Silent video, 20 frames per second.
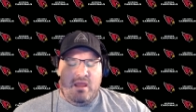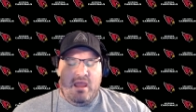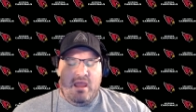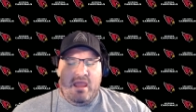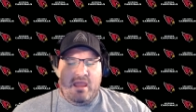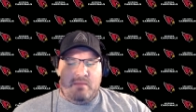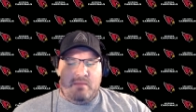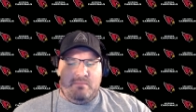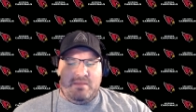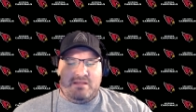
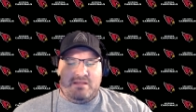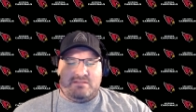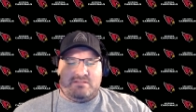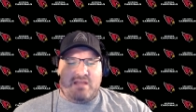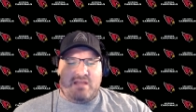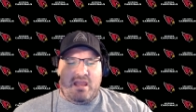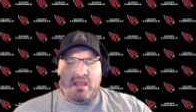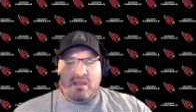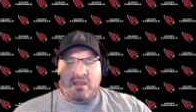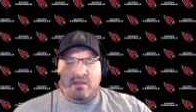and me
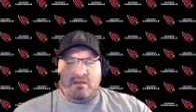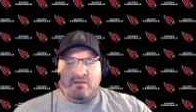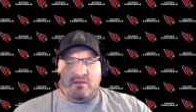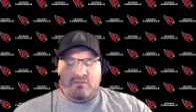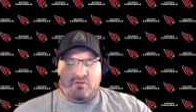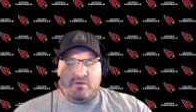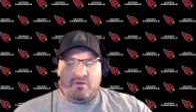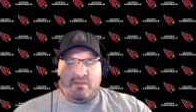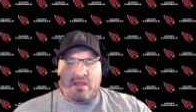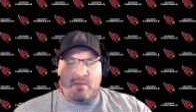saying, and
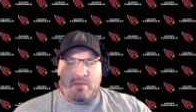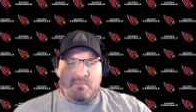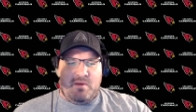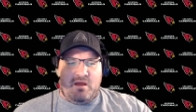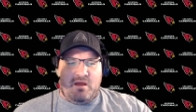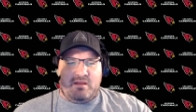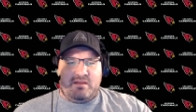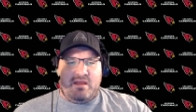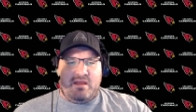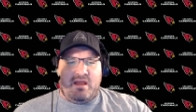during that
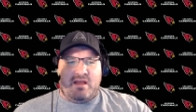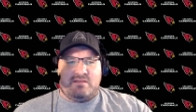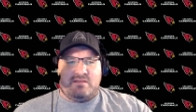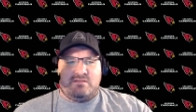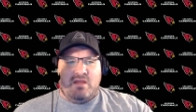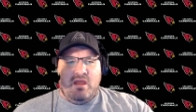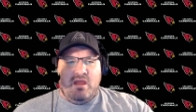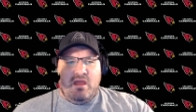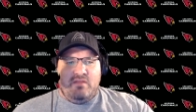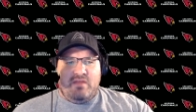podcast,
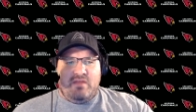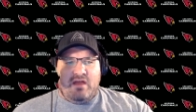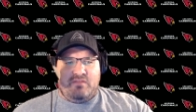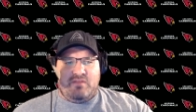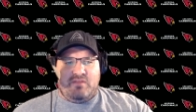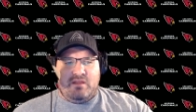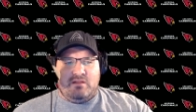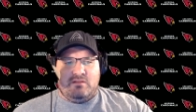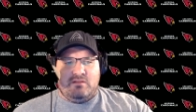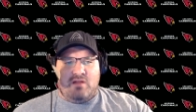that
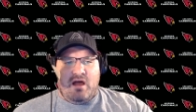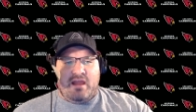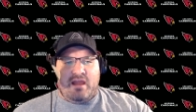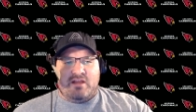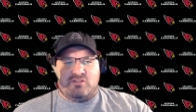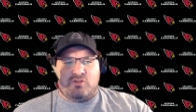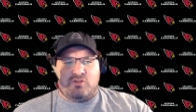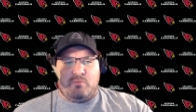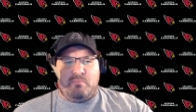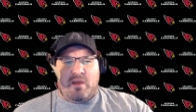the
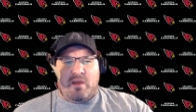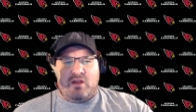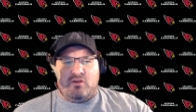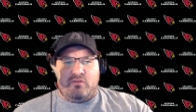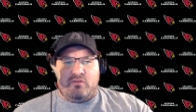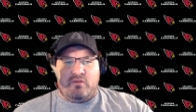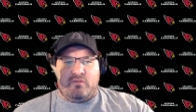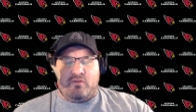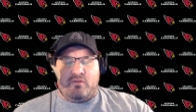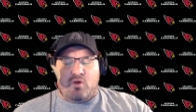Lions are better
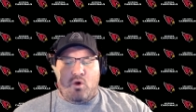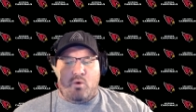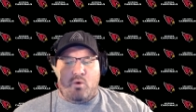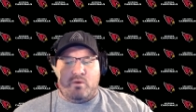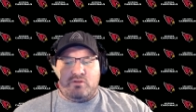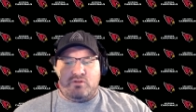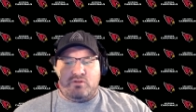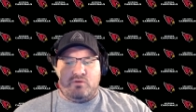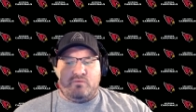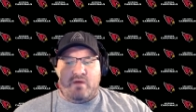than their oh
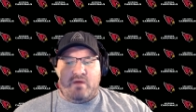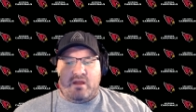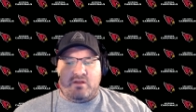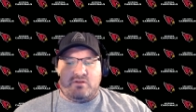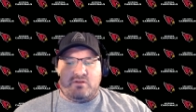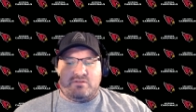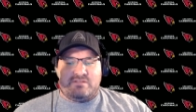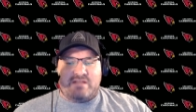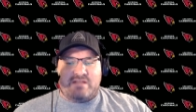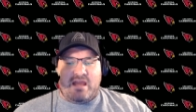and two
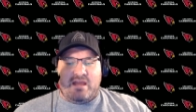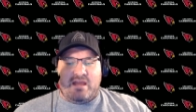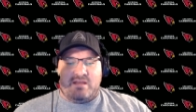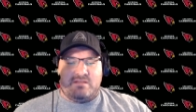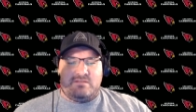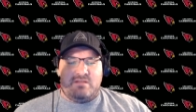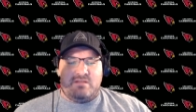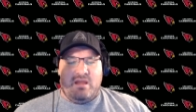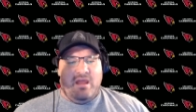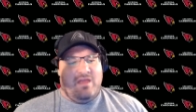record
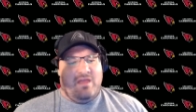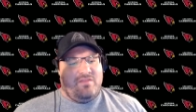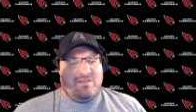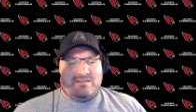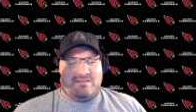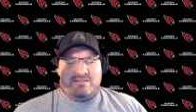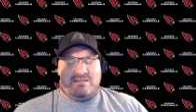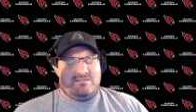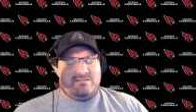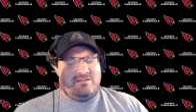says.
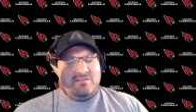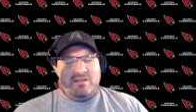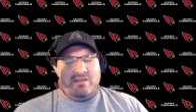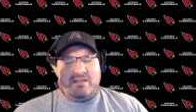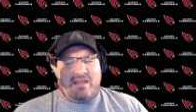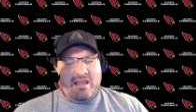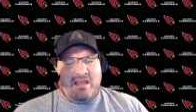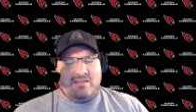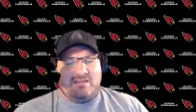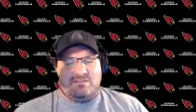This isn't the
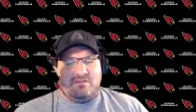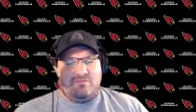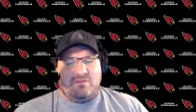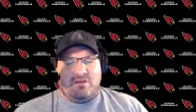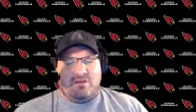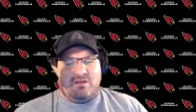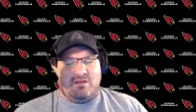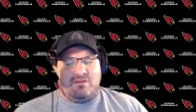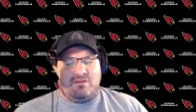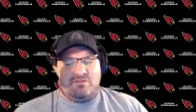case of
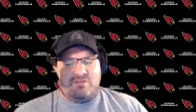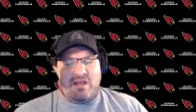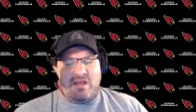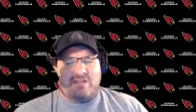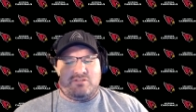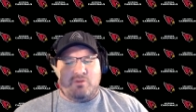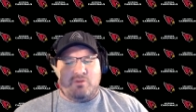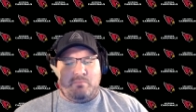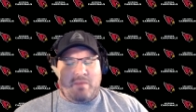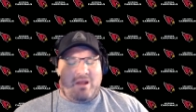the
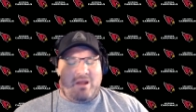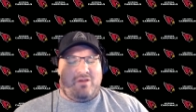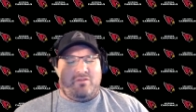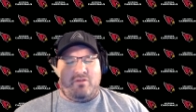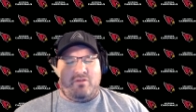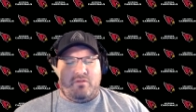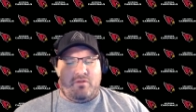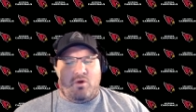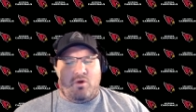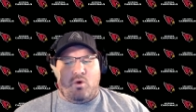Jets are better
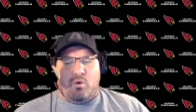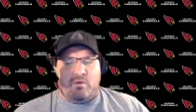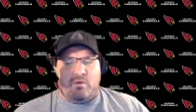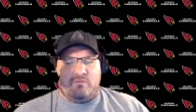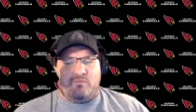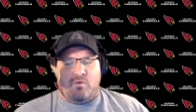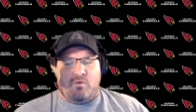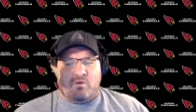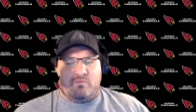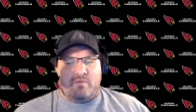than the oh and
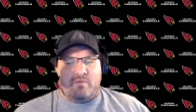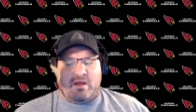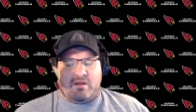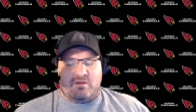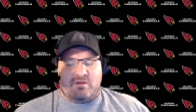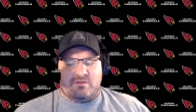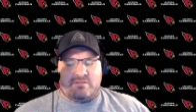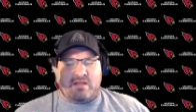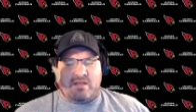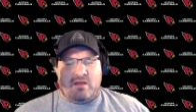four
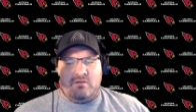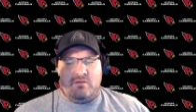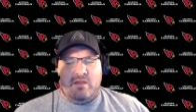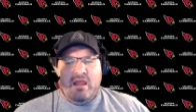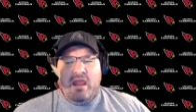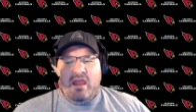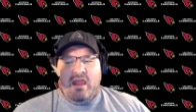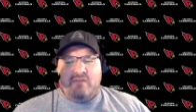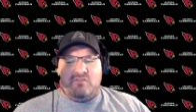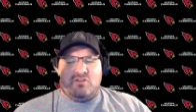record sound.
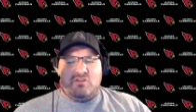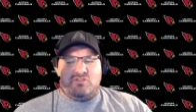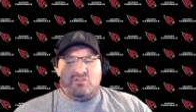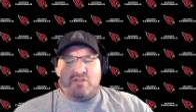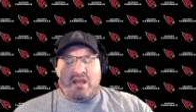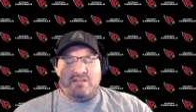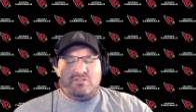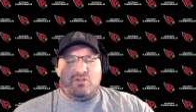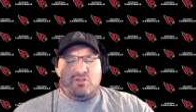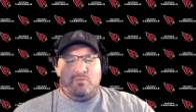If the
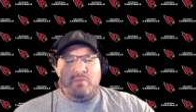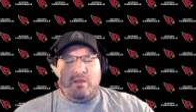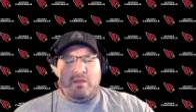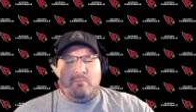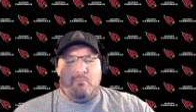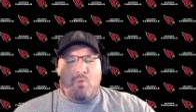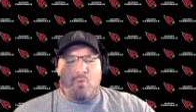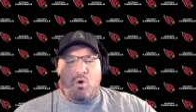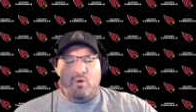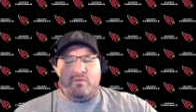Jets could be
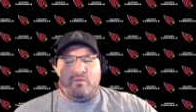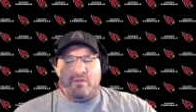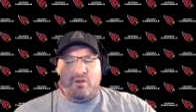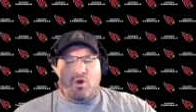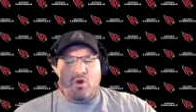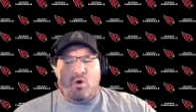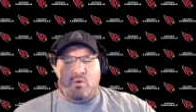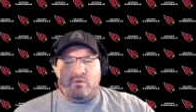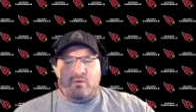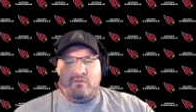more than
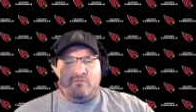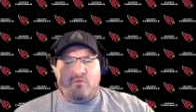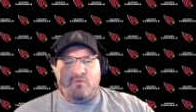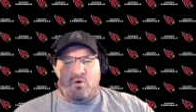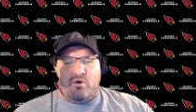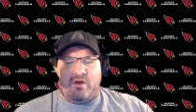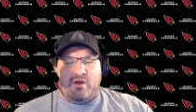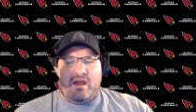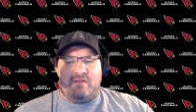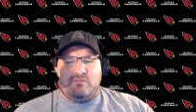oh and
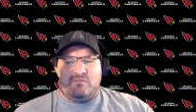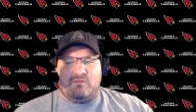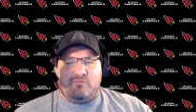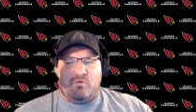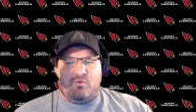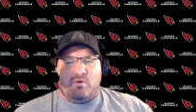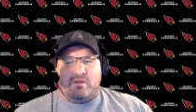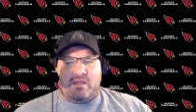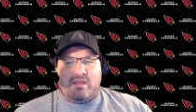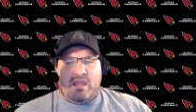four after
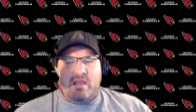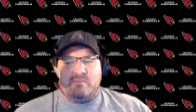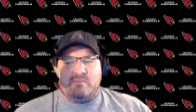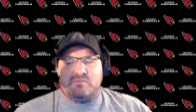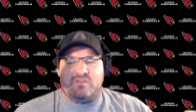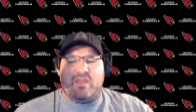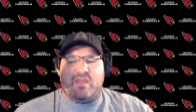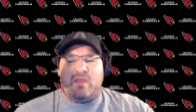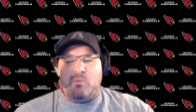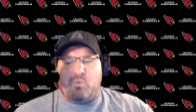four
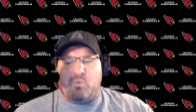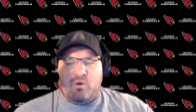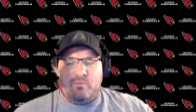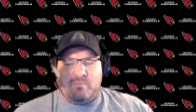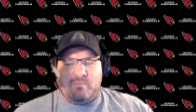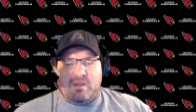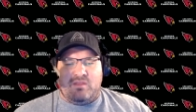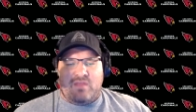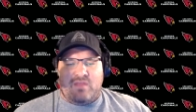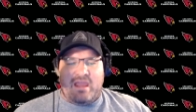games, they would
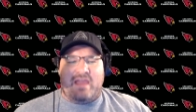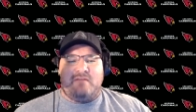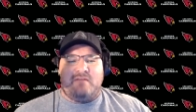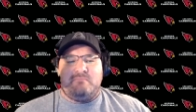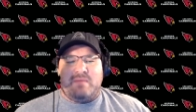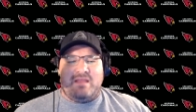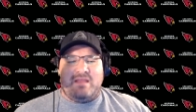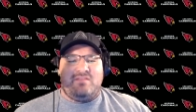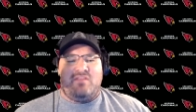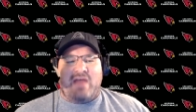be. They have
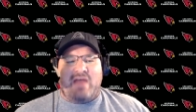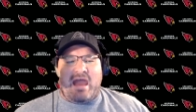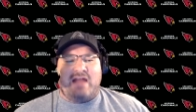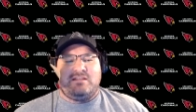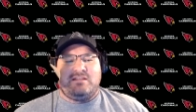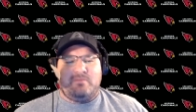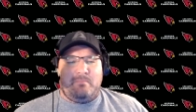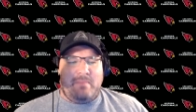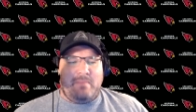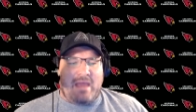been
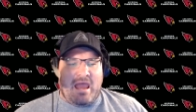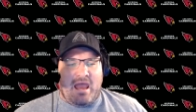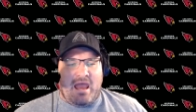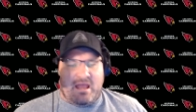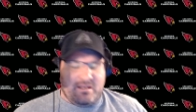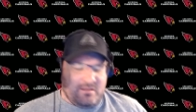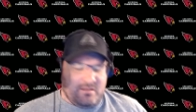that bad.